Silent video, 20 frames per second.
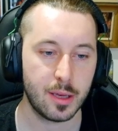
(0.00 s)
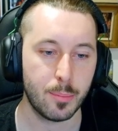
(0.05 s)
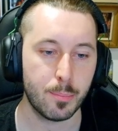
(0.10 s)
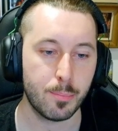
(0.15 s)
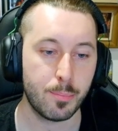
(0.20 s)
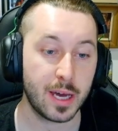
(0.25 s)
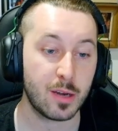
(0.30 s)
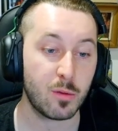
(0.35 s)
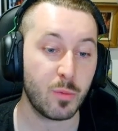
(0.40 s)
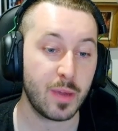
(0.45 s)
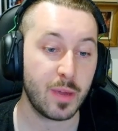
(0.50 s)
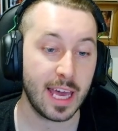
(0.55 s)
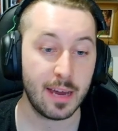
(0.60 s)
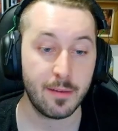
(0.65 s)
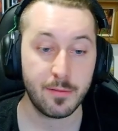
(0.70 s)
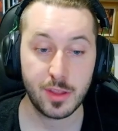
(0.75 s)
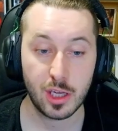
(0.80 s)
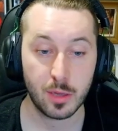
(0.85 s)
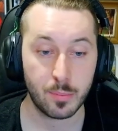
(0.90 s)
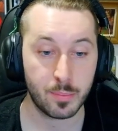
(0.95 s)
but we
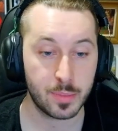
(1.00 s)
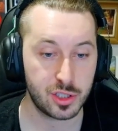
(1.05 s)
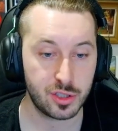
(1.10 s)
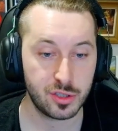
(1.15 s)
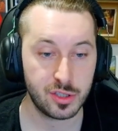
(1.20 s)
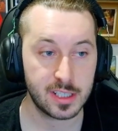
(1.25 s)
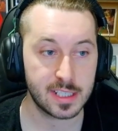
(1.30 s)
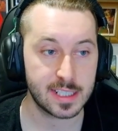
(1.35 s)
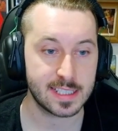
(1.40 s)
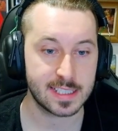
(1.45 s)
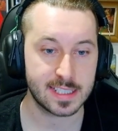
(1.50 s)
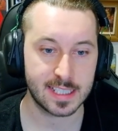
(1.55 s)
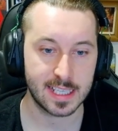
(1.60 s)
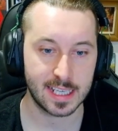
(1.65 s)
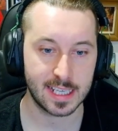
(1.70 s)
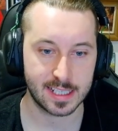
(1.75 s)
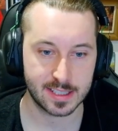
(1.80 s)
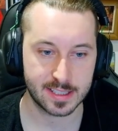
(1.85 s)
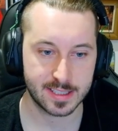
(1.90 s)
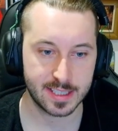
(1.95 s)
have the opportunity to
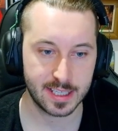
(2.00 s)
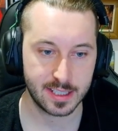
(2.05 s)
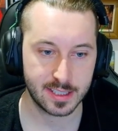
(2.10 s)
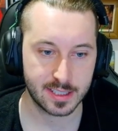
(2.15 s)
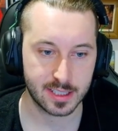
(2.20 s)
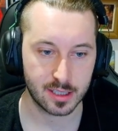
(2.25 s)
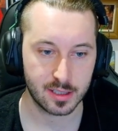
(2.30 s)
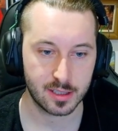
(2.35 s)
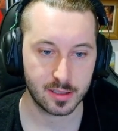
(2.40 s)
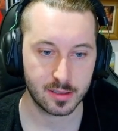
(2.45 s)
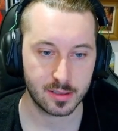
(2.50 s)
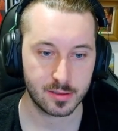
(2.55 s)
take the center.